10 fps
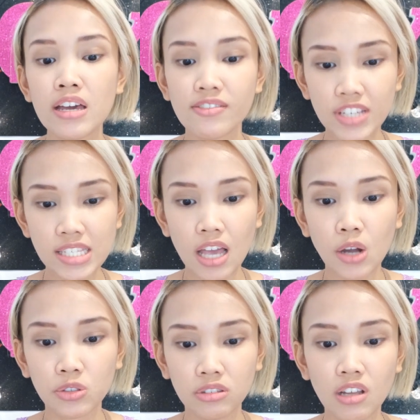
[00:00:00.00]
visa
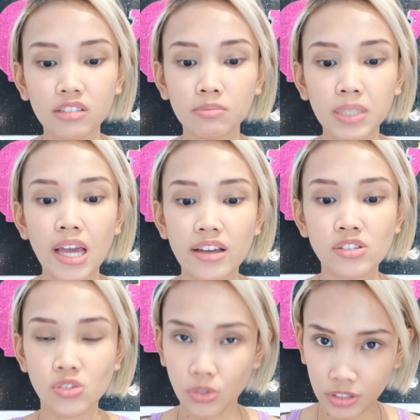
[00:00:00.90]
could not be
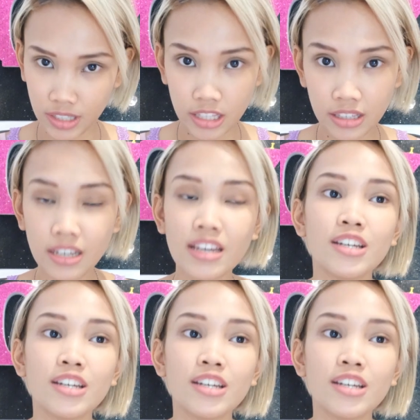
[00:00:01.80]
ascertained.